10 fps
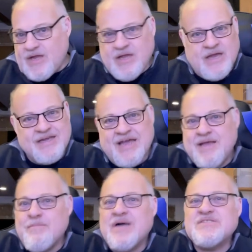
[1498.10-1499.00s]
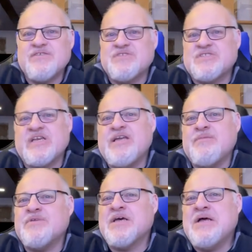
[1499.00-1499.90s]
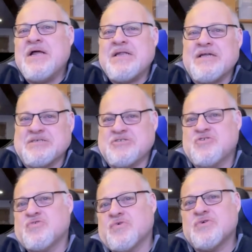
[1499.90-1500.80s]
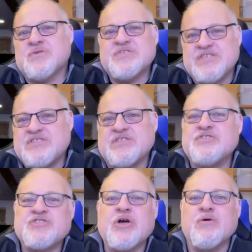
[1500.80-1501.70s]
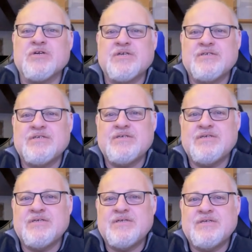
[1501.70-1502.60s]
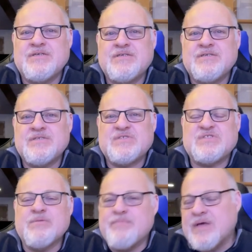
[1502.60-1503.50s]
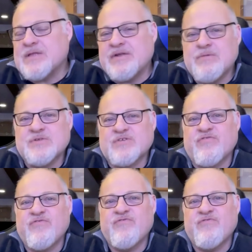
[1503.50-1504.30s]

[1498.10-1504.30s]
it must have seemed like a cruel, distant joke. Stability was a